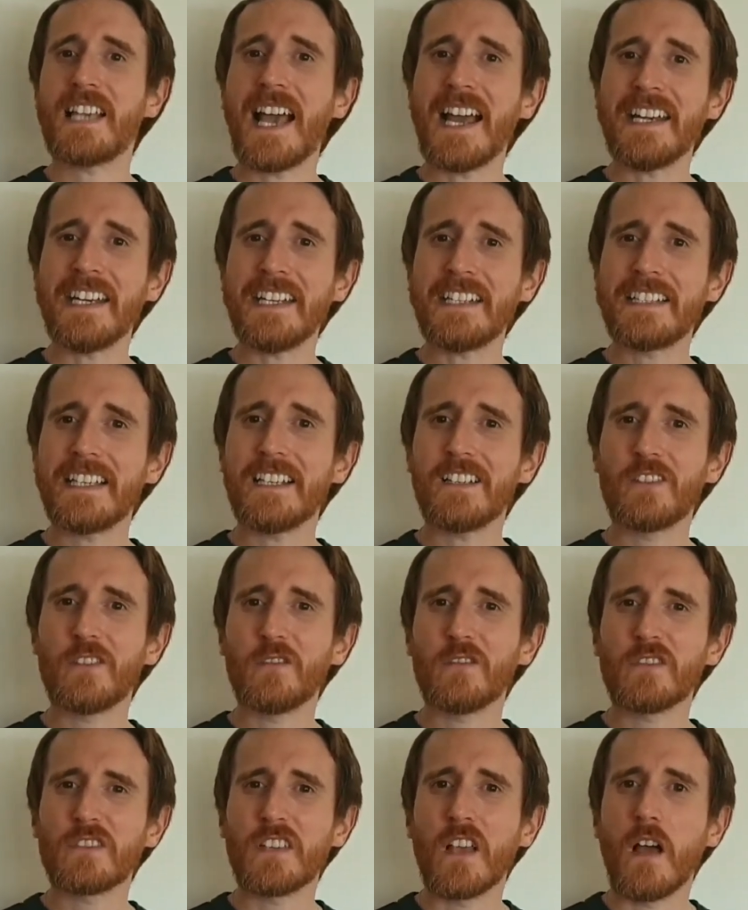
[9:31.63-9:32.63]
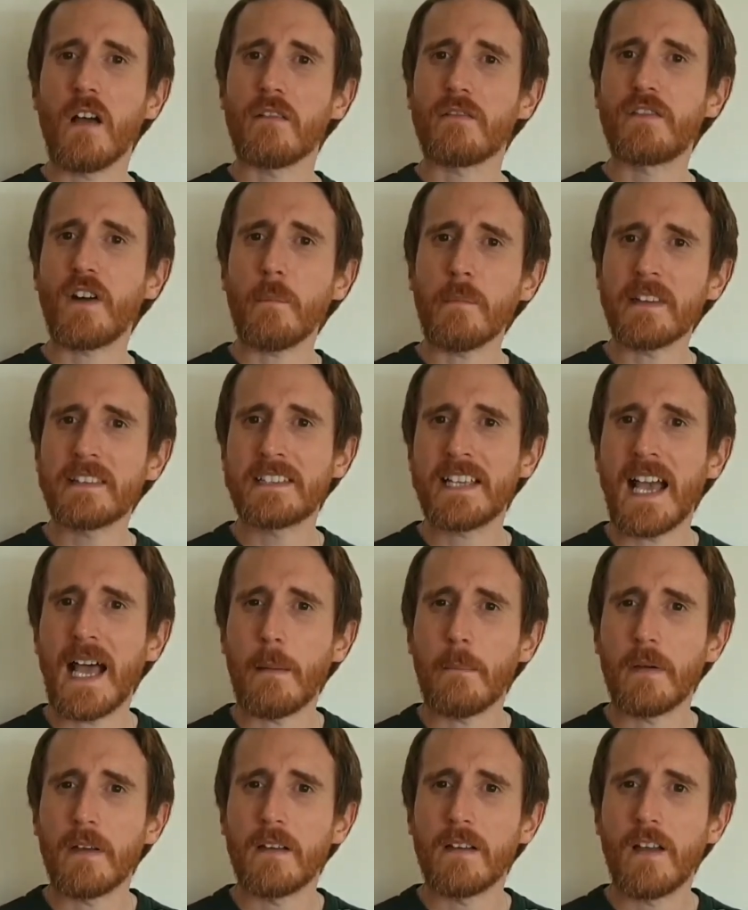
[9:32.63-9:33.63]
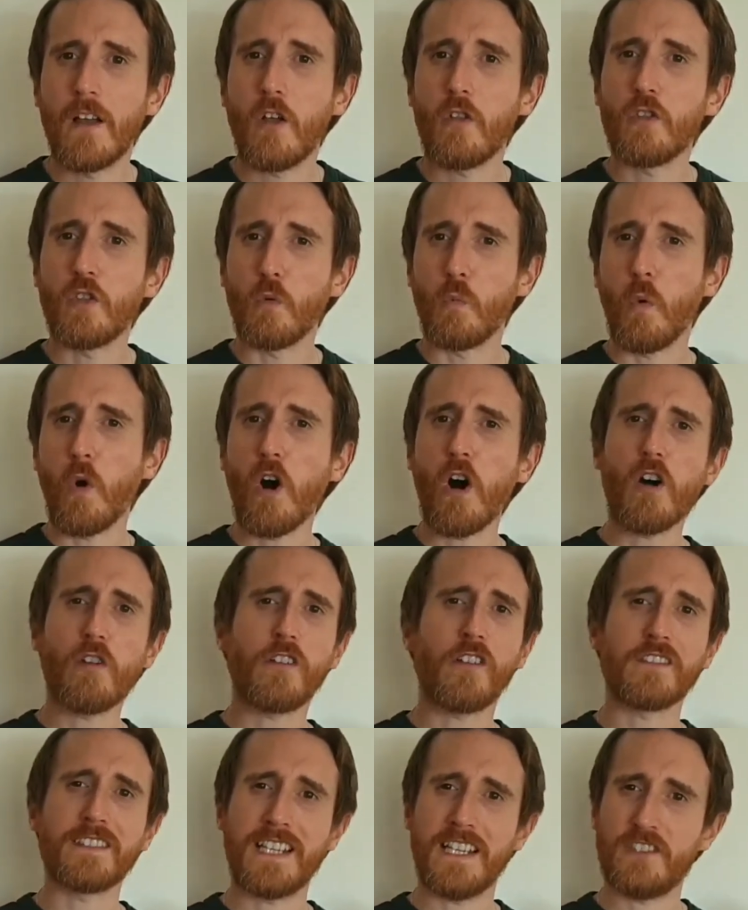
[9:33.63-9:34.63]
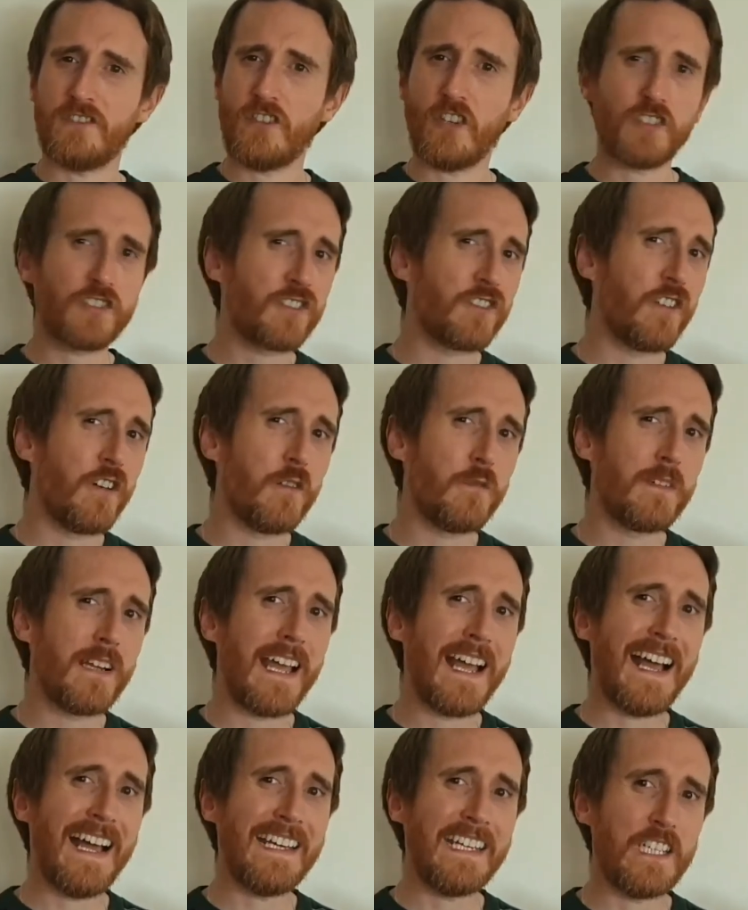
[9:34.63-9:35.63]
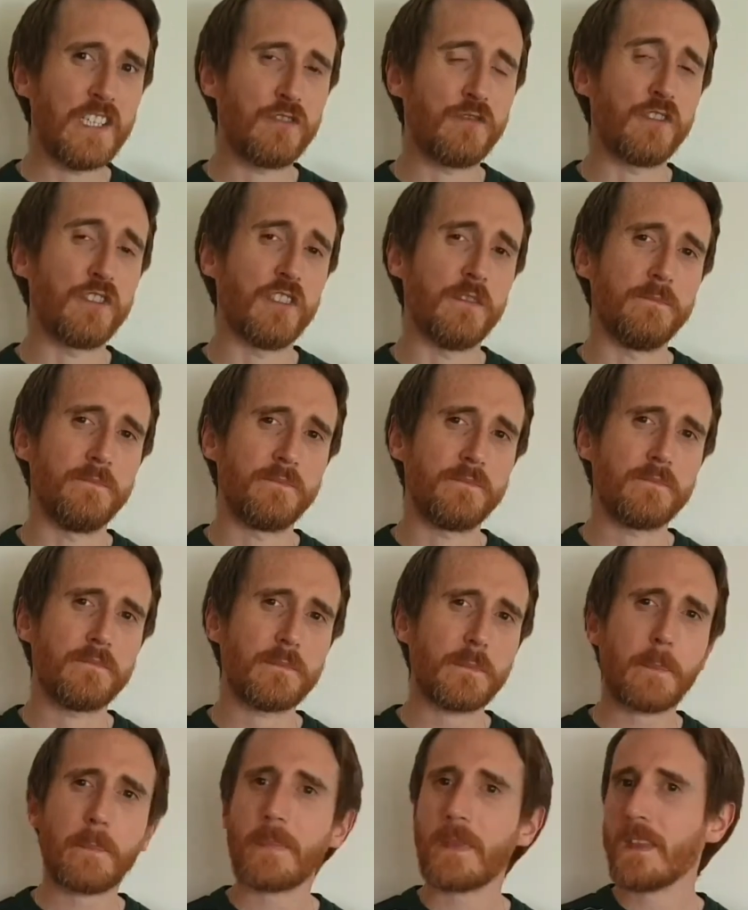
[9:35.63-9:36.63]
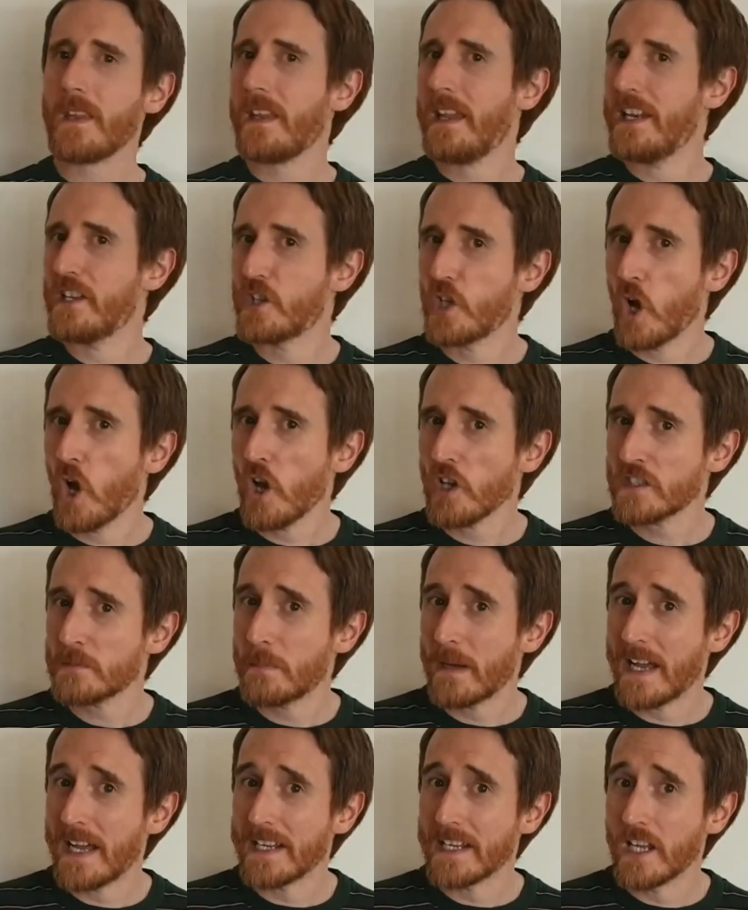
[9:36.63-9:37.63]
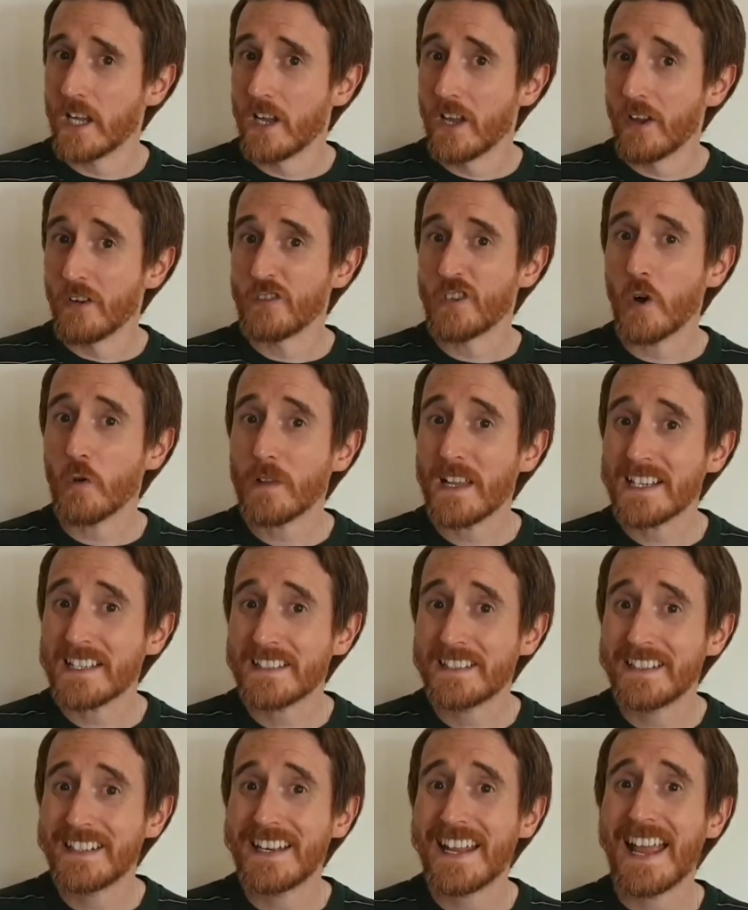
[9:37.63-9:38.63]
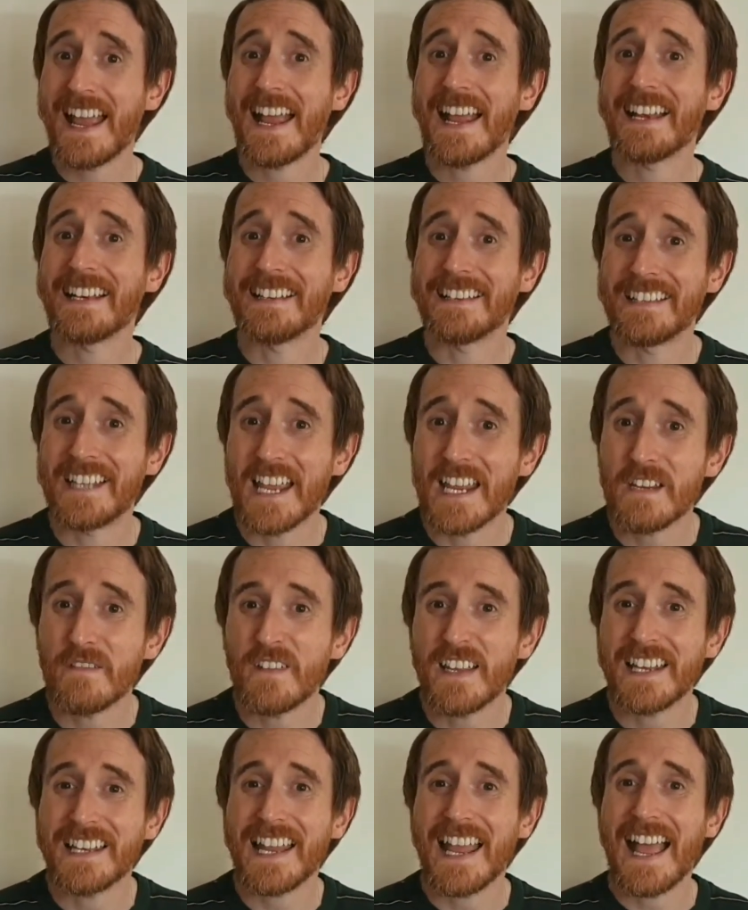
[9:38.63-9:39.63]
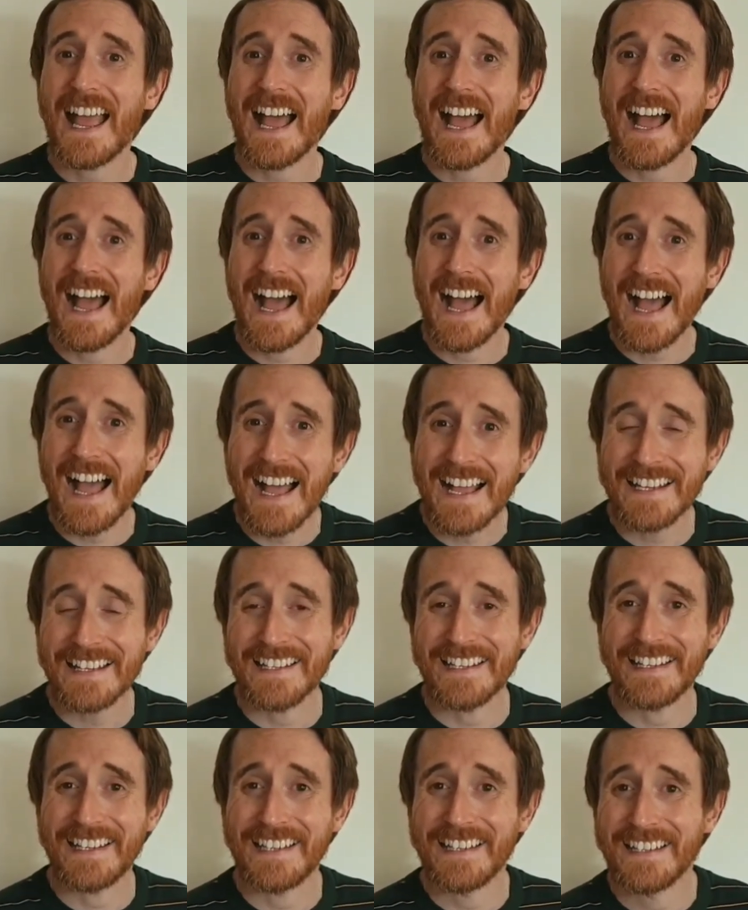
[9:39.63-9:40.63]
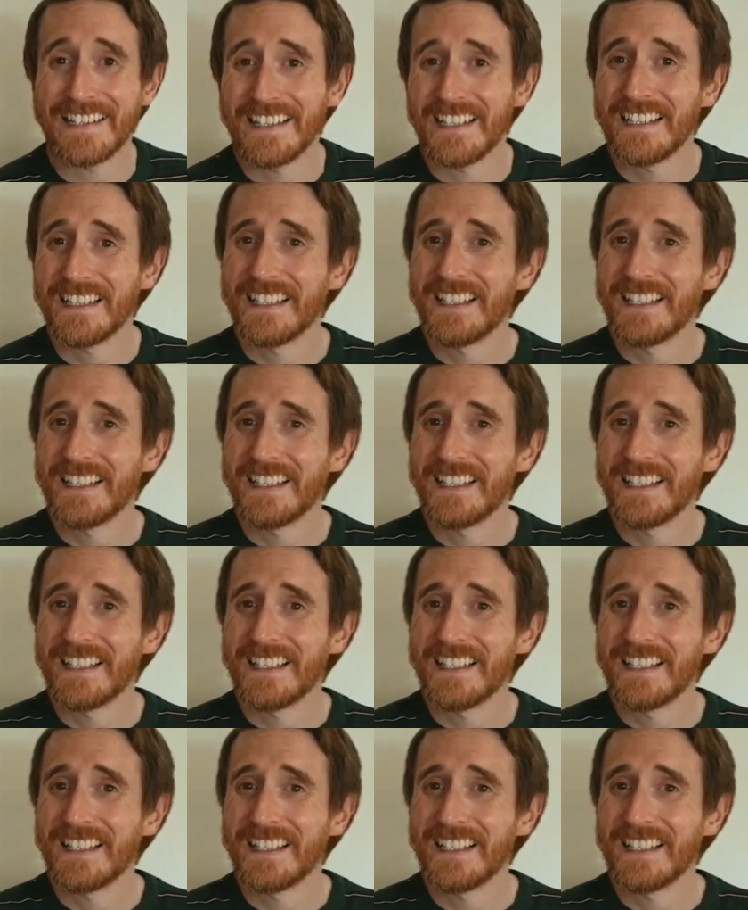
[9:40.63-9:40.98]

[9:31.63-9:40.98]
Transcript: Tiny Tinkles from the Tap, The War on Testosterone and Estrogen. Endorsed by no less than David Icke.